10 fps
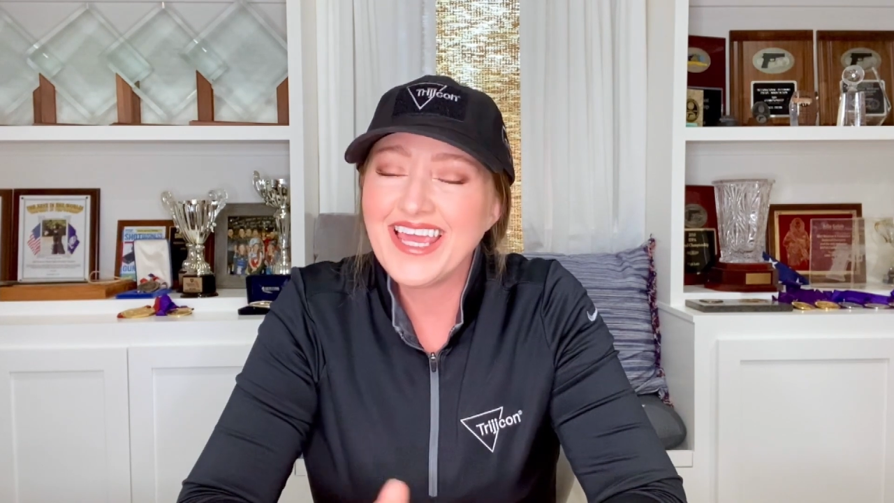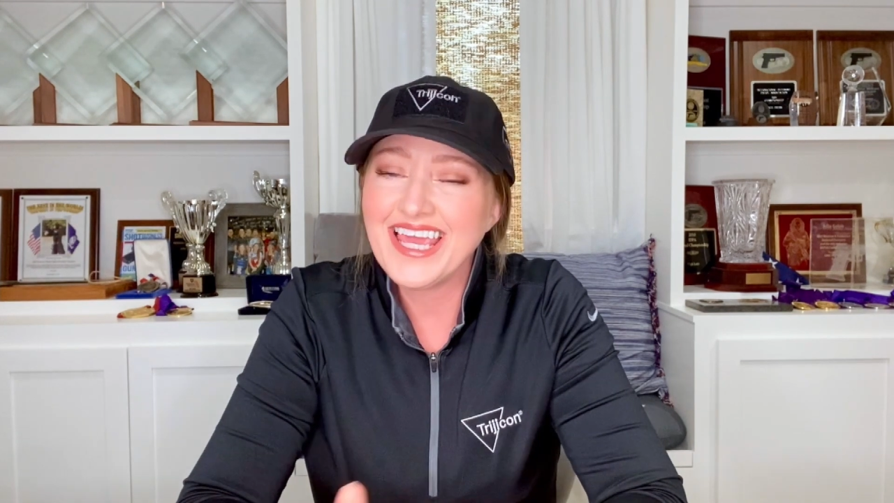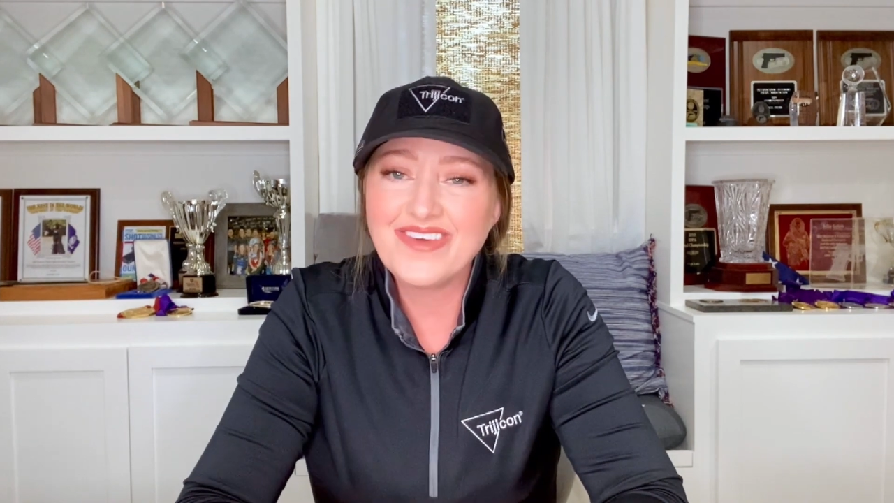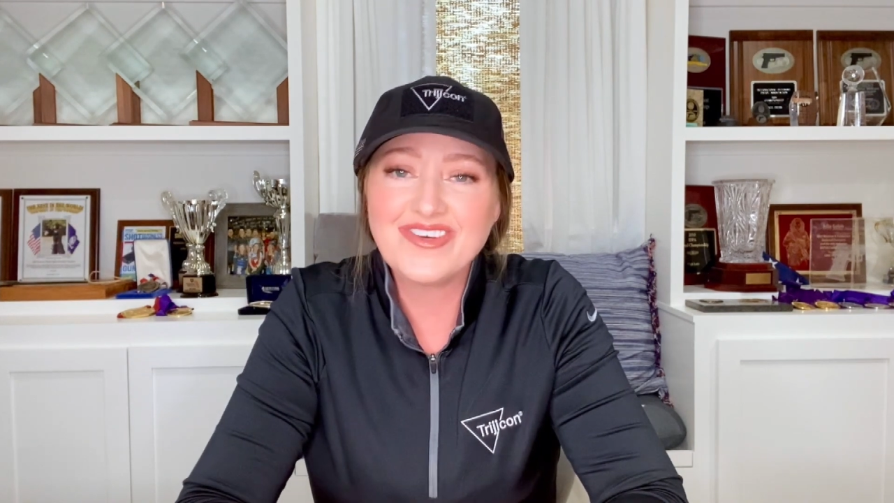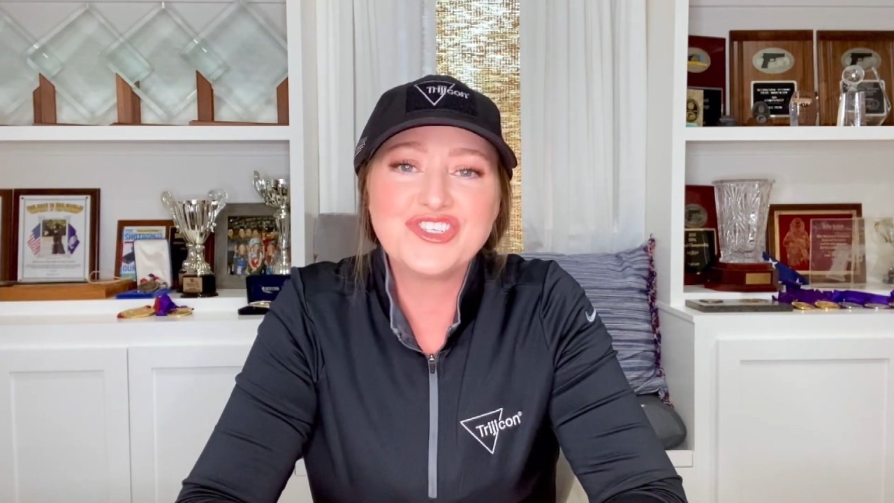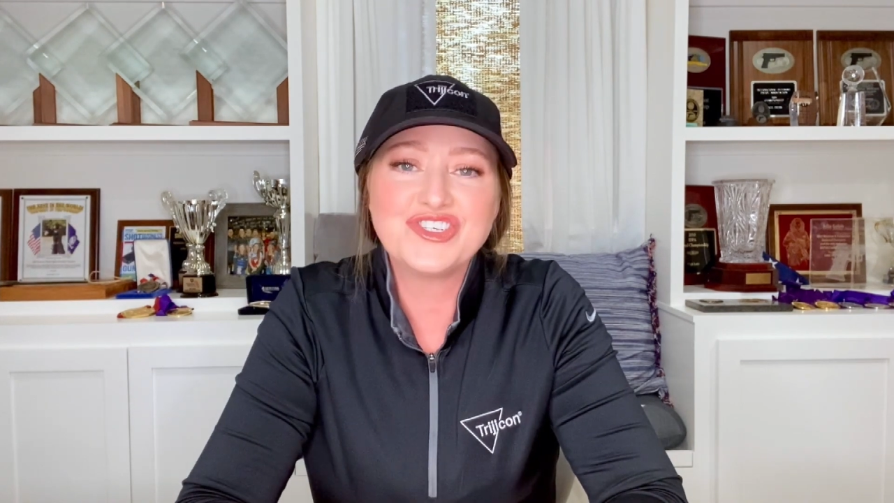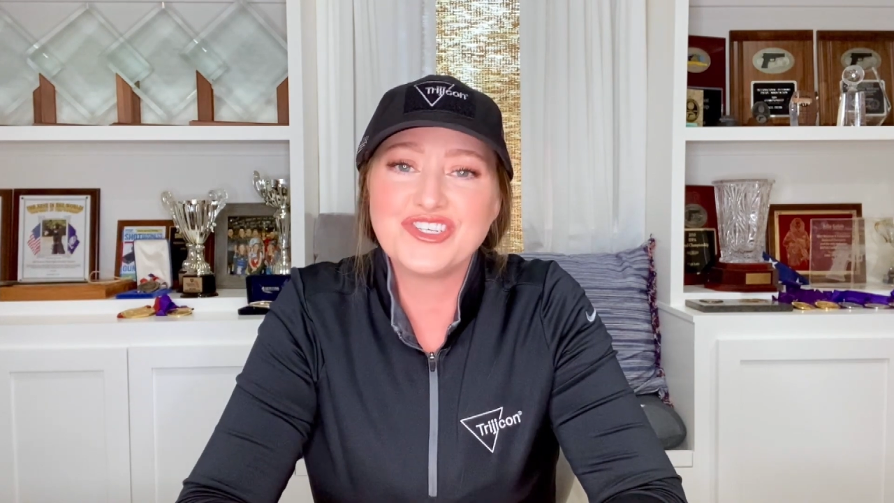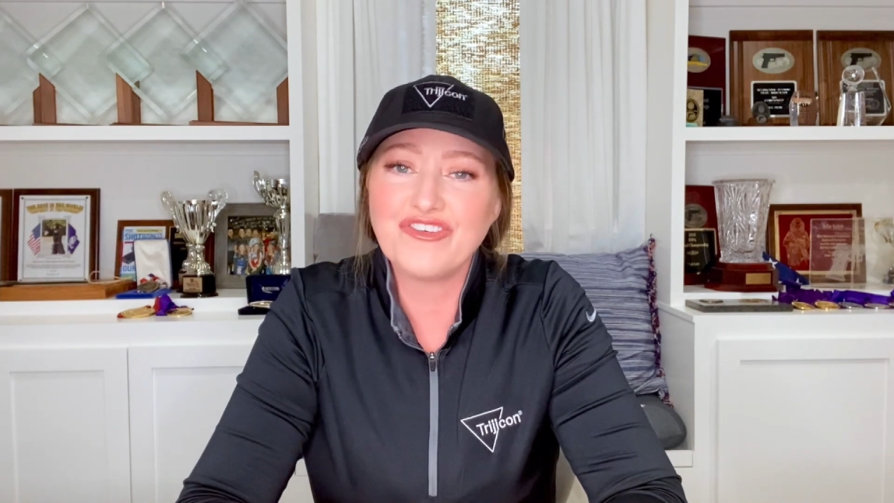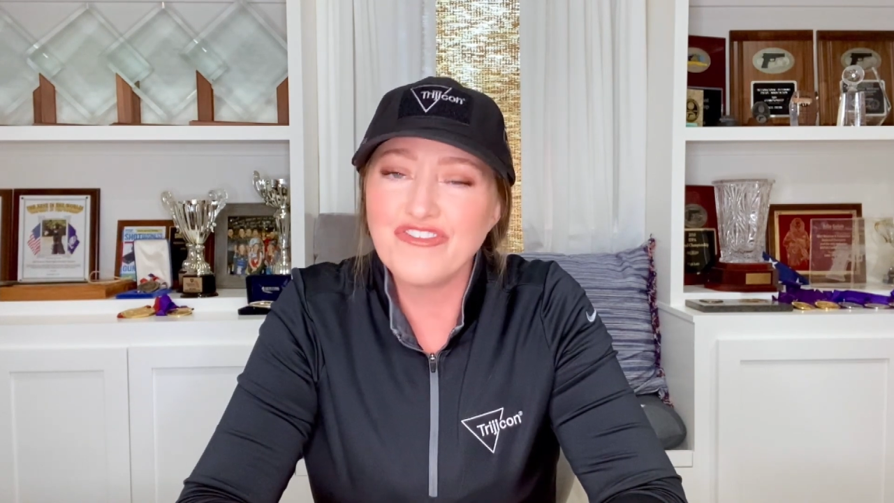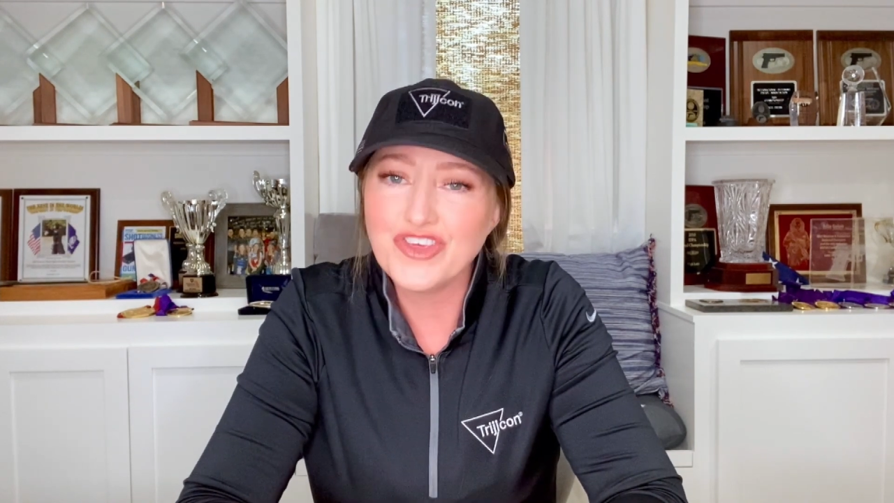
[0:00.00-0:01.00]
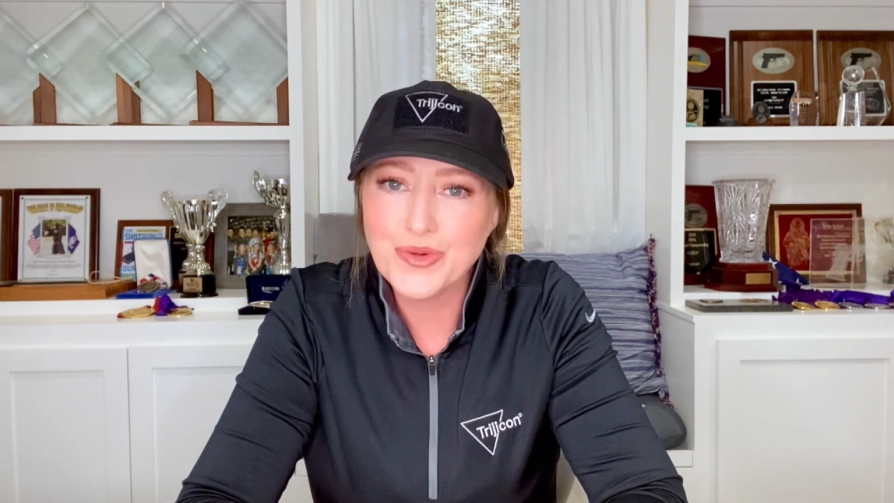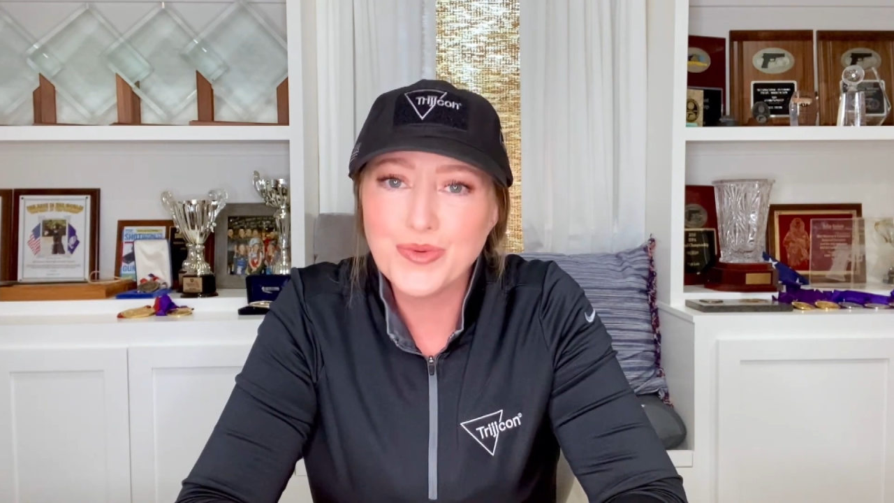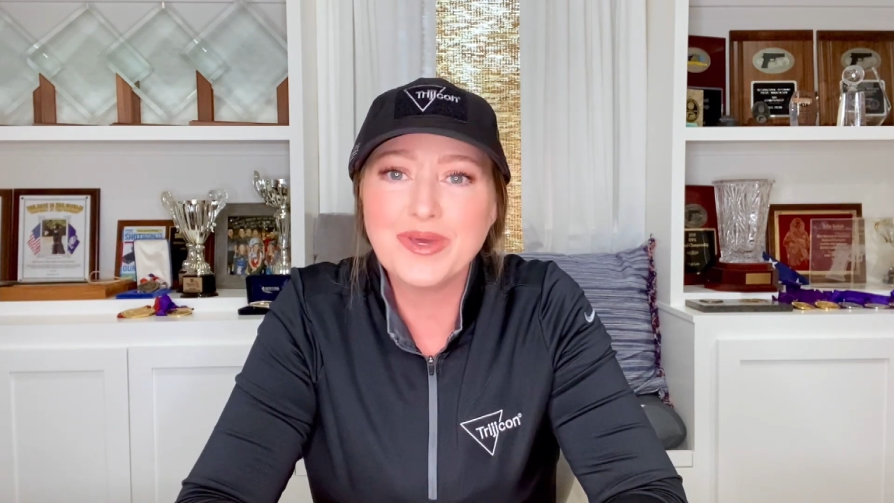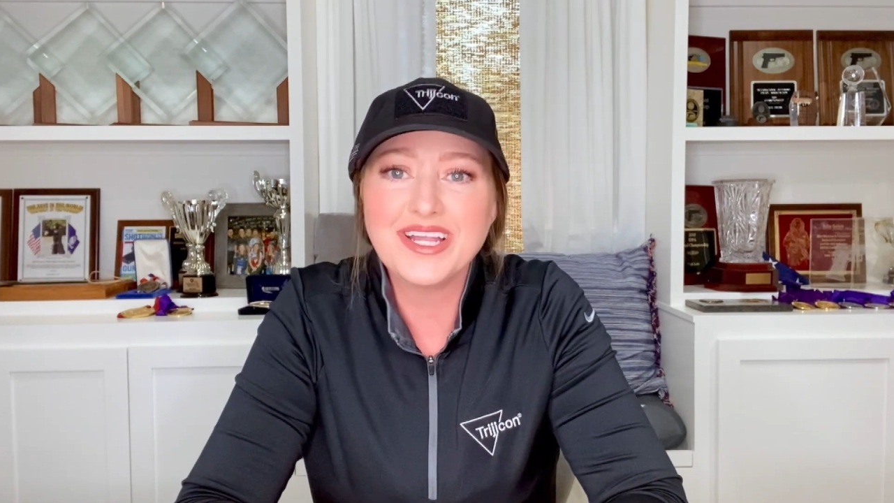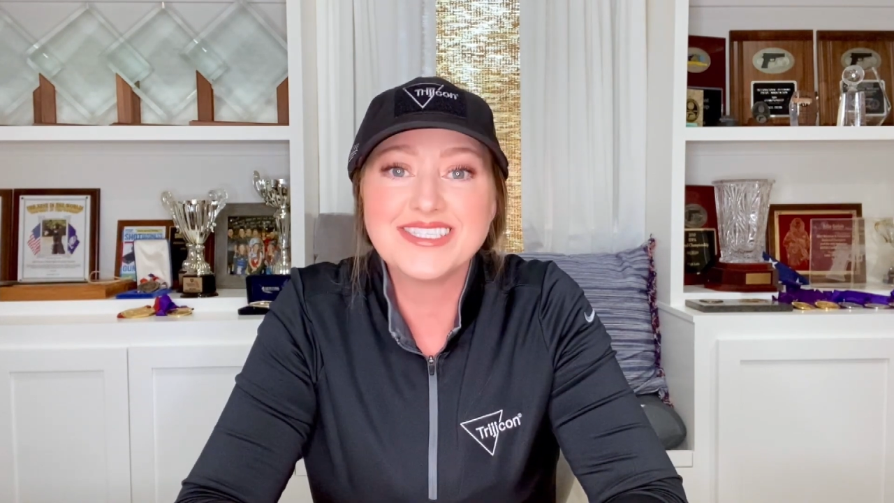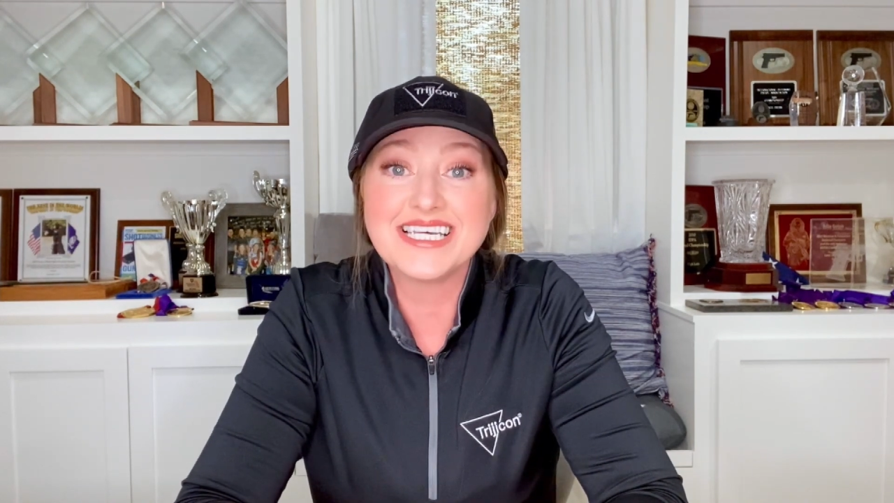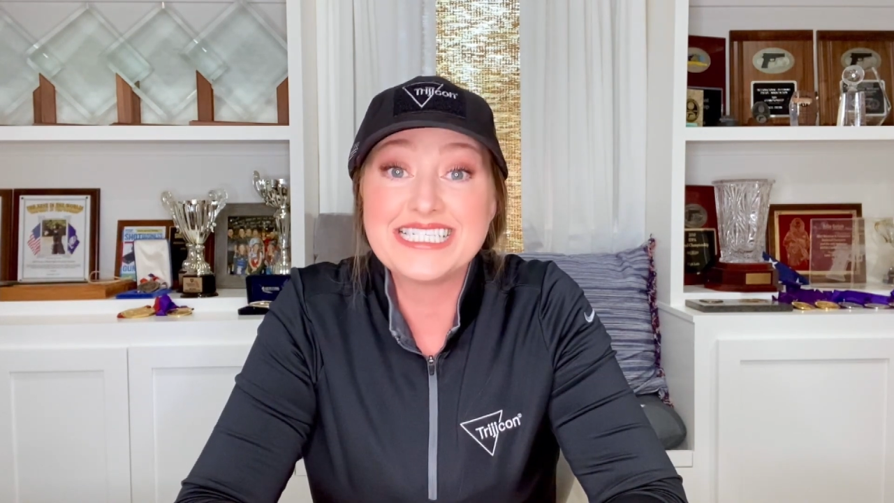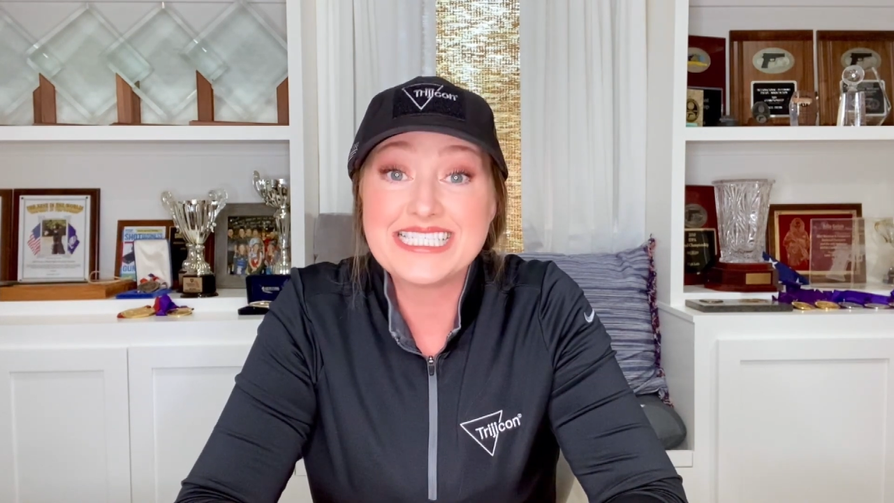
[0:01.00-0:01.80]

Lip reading: Even just a few minutes a